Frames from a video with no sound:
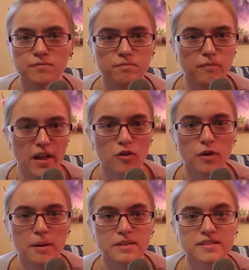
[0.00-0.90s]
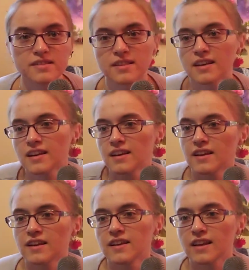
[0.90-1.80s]
male rabbits.
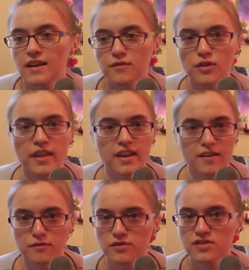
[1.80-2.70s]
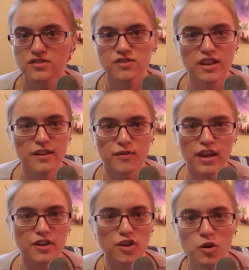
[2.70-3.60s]
If
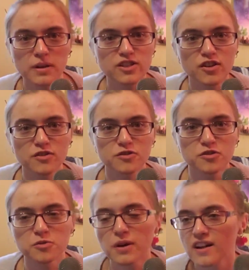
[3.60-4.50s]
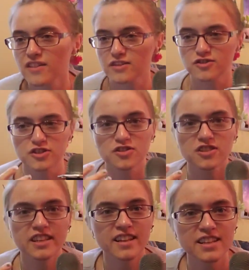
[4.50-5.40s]
they know each other too well, they'll just
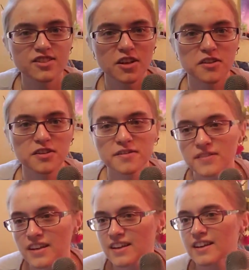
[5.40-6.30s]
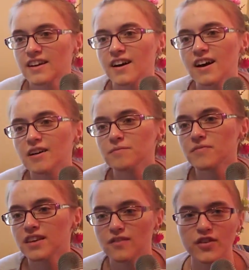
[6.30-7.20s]
kill each other.
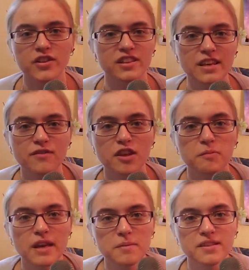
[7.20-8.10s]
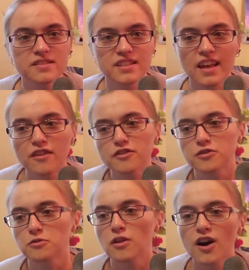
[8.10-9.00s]
If you leave the babies together
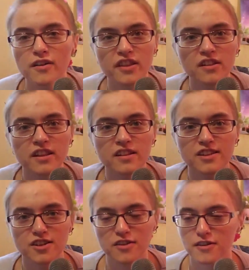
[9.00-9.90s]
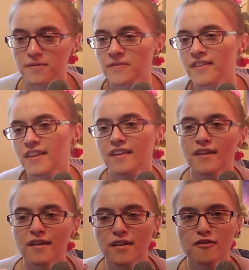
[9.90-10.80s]
too long, they'll kill each other.
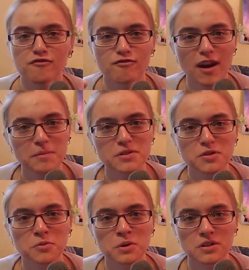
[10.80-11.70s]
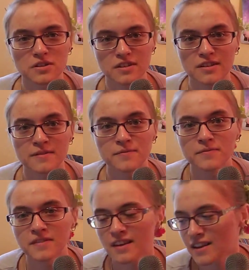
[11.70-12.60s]
Rabbits are the worst.
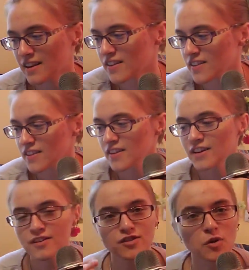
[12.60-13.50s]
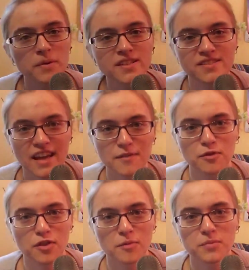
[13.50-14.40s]
Don't be sad
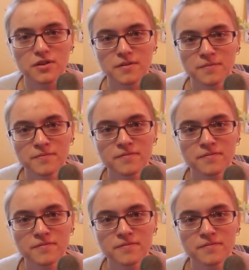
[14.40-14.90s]
for Thumper.